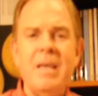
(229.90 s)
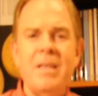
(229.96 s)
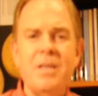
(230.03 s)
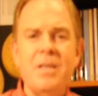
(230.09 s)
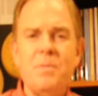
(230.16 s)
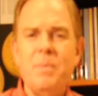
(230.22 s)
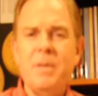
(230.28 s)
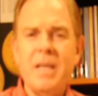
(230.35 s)

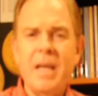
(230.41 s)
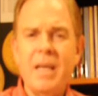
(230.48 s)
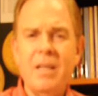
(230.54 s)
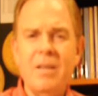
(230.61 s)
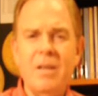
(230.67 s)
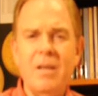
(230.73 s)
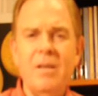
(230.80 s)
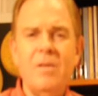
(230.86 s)
This
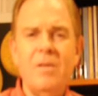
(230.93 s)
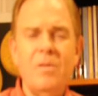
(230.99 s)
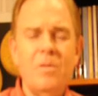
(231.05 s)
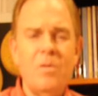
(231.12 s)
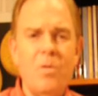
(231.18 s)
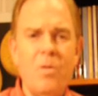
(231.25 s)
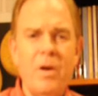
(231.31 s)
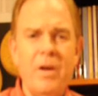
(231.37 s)
particular
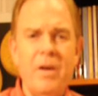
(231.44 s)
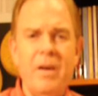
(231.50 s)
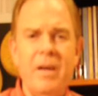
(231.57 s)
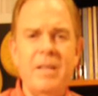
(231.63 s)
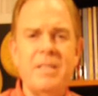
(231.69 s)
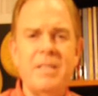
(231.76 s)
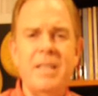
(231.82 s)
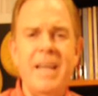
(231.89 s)
quarter
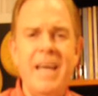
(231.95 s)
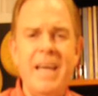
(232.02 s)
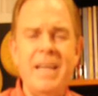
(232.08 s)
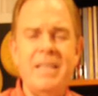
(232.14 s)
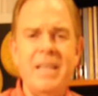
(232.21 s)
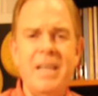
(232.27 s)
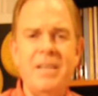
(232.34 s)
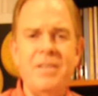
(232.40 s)
is an
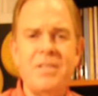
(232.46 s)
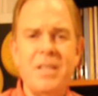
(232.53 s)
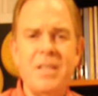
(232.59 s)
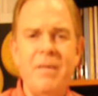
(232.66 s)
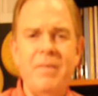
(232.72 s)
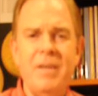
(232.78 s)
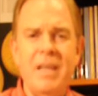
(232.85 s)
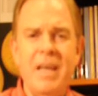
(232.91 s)

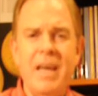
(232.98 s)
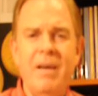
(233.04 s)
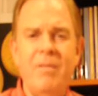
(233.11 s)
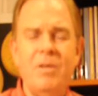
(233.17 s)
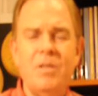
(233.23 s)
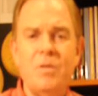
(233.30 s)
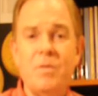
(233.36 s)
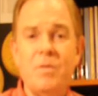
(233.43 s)

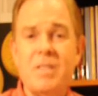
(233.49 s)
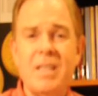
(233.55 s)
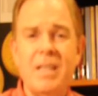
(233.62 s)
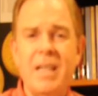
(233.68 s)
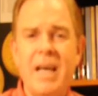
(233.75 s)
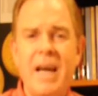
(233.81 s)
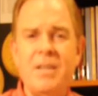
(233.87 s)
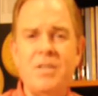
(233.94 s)
1878, which was the
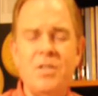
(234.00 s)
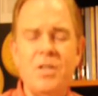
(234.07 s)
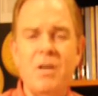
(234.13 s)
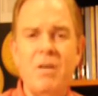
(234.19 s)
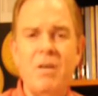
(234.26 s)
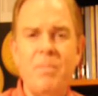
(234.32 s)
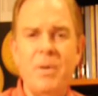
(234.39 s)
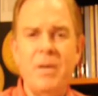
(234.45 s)
last
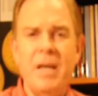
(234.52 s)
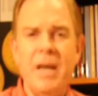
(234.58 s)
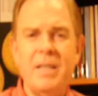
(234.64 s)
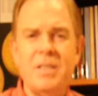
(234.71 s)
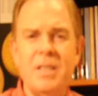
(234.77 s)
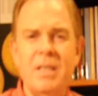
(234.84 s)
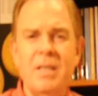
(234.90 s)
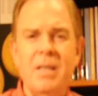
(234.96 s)
year of
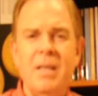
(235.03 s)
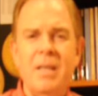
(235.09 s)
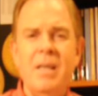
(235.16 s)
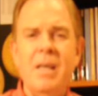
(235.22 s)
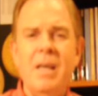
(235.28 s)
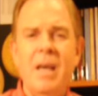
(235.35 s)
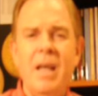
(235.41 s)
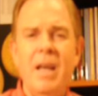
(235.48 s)
production,
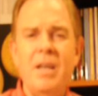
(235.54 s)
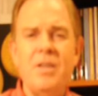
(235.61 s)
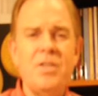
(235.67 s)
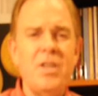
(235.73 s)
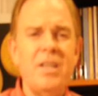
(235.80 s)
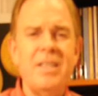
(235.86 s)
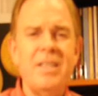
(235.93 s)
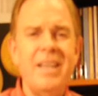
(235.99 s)
and
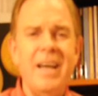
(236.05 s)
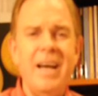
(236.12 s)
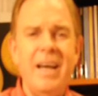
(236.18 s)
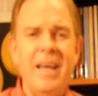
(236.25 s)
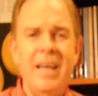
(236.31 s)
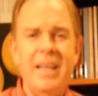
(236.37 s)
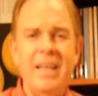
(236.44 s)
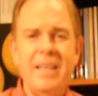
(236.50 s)
is in
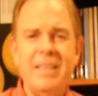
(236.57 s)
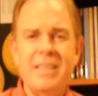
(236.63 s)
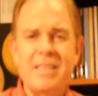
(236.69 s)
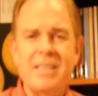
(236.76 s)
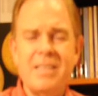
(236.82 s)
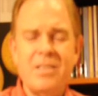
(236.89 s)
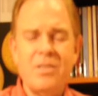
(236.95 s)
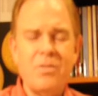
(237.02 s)

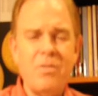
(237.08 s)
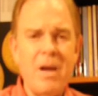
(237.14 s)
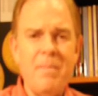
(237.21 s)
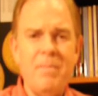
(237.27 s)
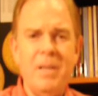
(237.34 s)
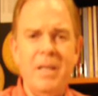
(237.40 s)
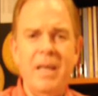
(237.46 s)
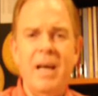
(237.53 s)

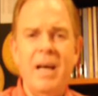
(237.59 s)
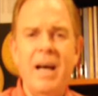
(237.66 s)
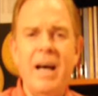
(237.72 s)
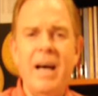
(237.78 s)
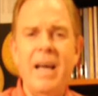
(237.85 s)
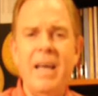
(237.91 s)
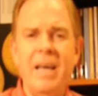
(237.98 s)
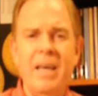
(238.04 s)
extremely
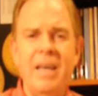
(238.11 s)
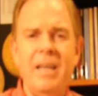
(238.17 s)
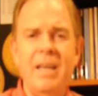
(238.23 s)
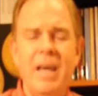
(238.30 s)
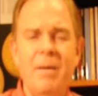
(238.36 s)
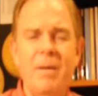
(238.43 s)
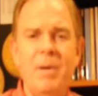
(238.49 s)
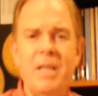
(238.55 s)

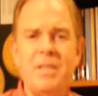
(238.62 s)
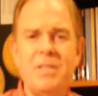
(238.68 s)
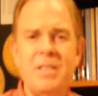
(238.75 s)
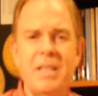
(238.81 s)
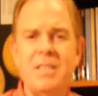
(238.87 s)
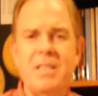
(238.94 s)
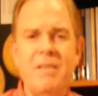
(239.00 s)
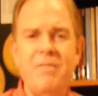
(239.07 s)
high-end
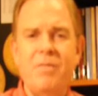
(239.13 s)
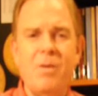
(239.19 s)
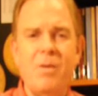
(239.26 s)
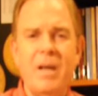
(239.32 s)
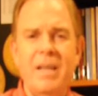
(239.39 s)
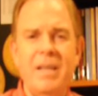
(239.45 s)
MS64